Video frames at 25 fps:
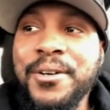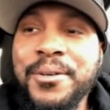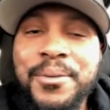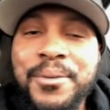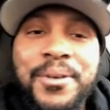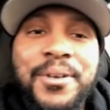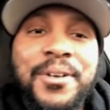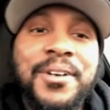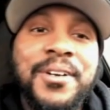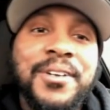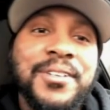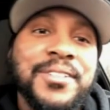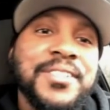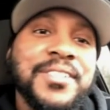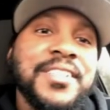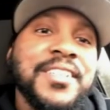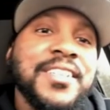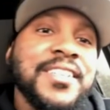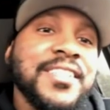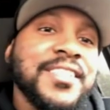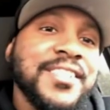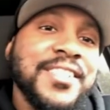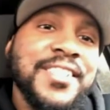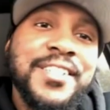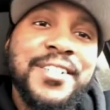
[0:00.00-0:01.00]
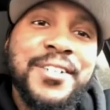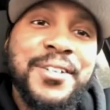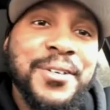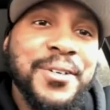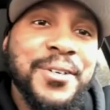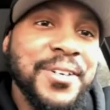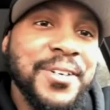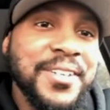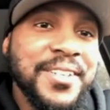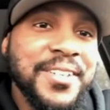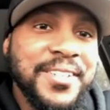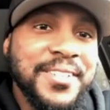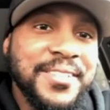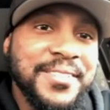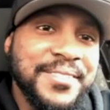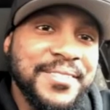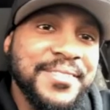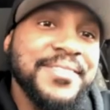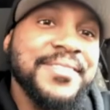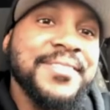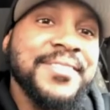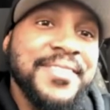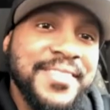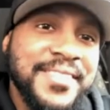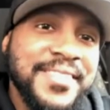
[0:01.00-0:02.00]
home girl. She that's she fire.
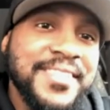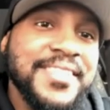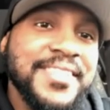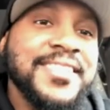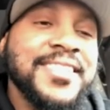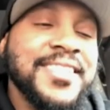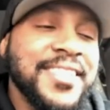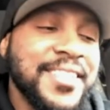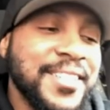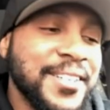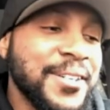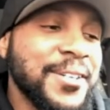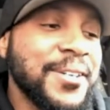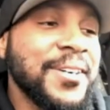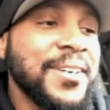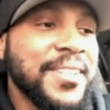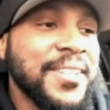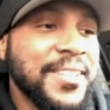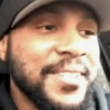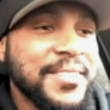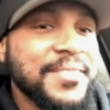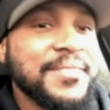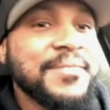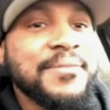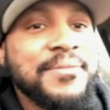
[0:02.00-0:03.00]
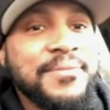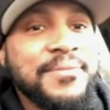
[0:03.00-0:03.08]
She cares. You